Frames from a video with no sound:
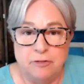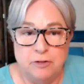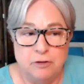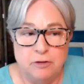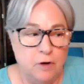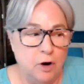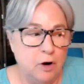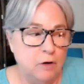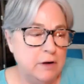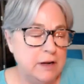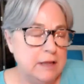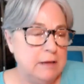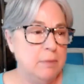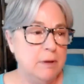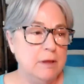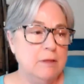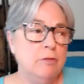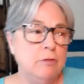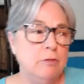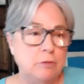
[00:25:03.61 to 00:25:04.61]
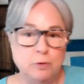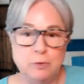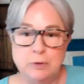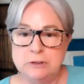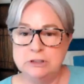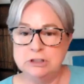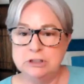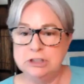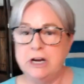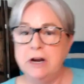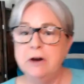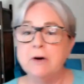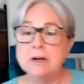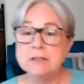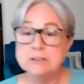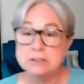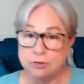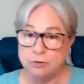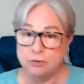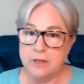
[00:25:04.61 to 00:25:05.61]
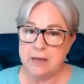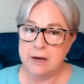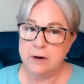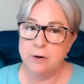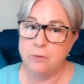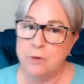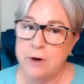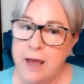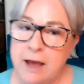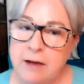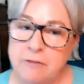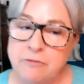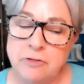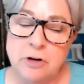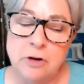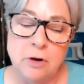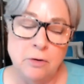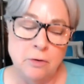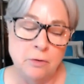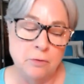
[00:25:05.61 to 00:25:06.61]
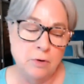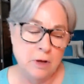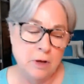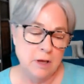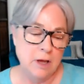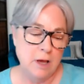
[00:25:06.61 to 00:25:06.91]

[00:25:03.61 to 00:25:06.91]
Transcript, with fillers: you've already been through and share it so they don't have to go